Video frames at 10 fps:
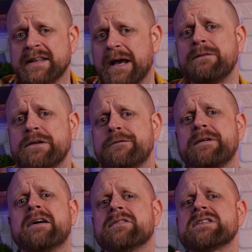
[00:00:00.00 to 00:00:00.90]
Now, if you
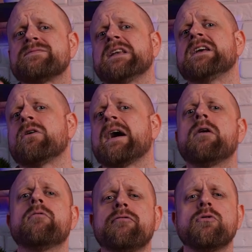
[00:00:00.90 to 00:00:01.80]
found this video
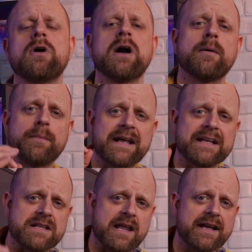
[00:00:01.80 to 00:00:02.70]
helpful,
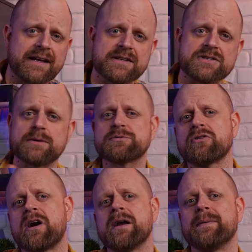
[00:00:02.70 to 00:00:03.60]
please like,
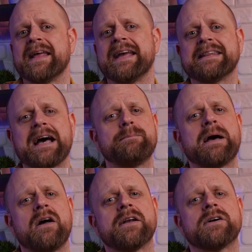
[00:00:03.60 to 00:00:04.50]
subscribe, and hit that
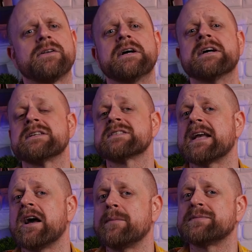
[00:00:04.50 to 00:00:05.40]
bell icon to
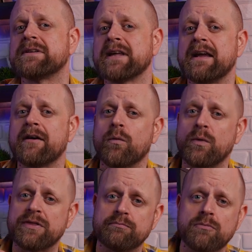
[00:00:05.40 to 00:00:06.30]
stay up to date
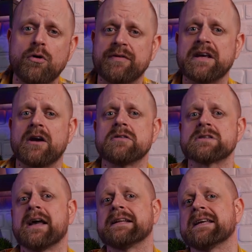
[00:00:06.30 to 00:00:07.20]
with more videos
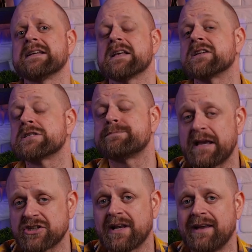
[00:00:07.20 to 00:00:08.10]
like this,
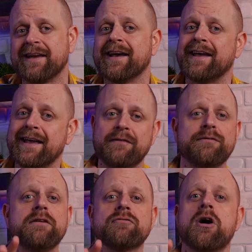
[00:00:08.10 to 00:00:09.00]
especially if
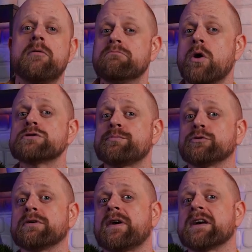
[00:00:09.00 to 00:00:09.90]
you've got multiple
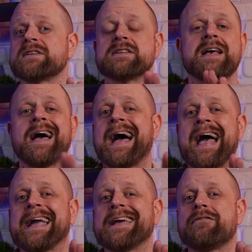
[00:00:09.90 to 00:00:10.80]
devices
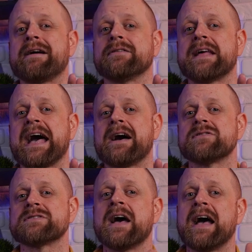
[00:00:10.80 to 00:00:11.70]
hanging around the
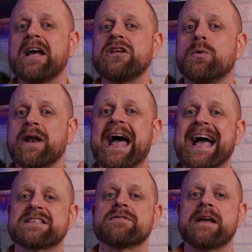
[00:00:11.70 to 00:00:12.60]
house and you want to
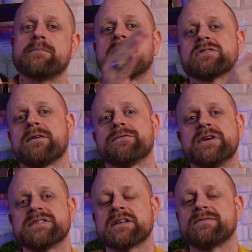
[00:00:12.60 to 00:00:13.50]
activate Microsoft
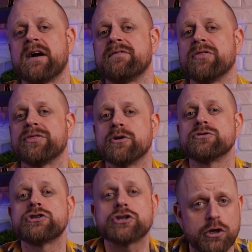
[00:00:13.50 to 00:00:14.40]
365 on
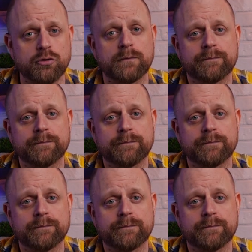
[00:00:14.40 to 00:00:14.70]
those too.